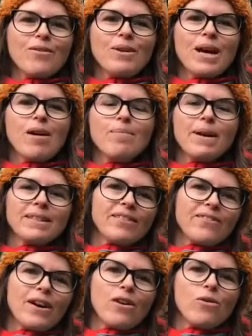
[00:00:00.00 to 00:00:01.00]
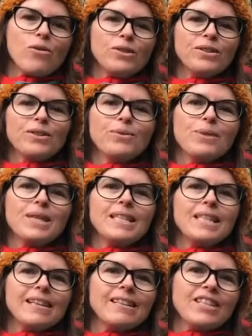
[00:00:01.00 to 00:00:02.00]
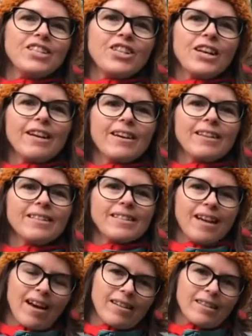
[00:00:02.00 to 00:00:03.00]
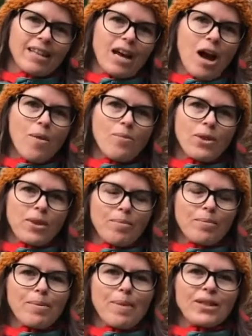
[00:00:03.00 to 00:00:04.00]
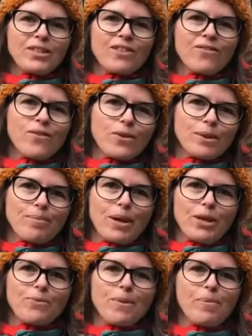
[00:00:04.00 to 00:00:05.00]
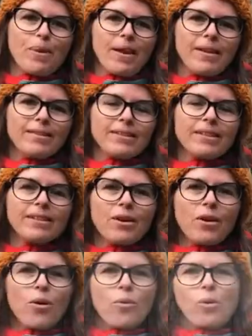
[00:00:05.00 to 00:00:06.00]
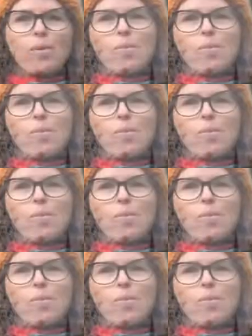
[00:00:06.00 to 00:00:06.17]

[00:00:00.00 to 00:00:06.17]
We help SFL holders with the daily GIS tasks that come with implementing forest management plans. We